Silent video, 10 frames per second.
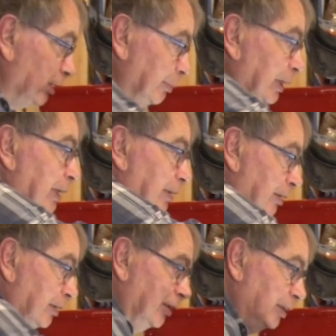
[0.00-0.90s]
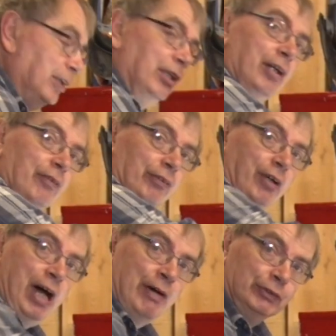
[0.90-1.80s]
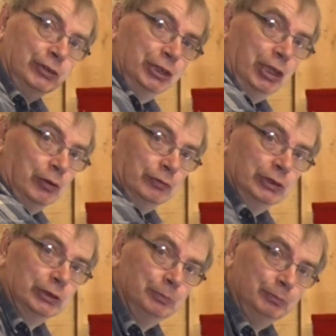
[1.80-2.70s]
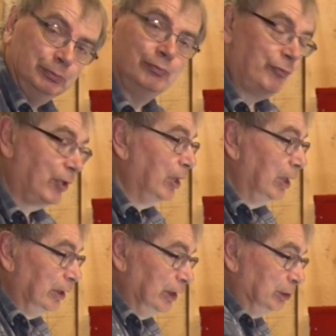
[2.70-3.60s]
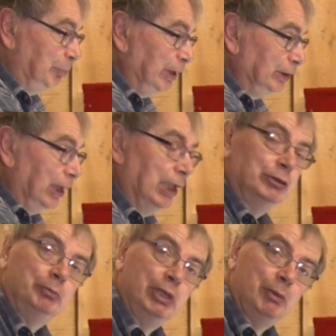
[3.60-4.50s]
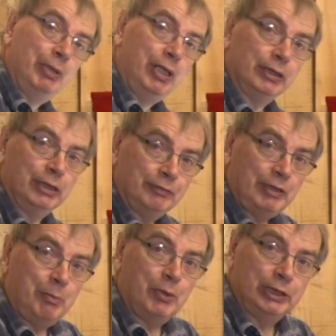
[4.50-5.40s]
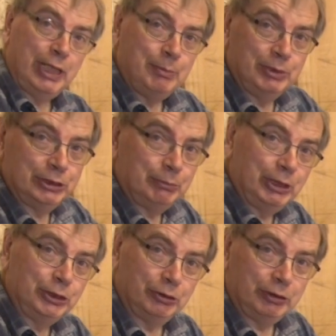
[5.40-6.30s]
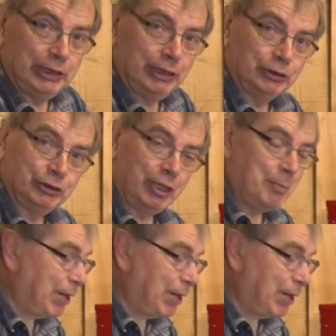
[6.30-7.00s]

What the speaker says: going to be for our oven shelves. They're spaced 100mm apart, and I've done my damnedest to make sure they go straight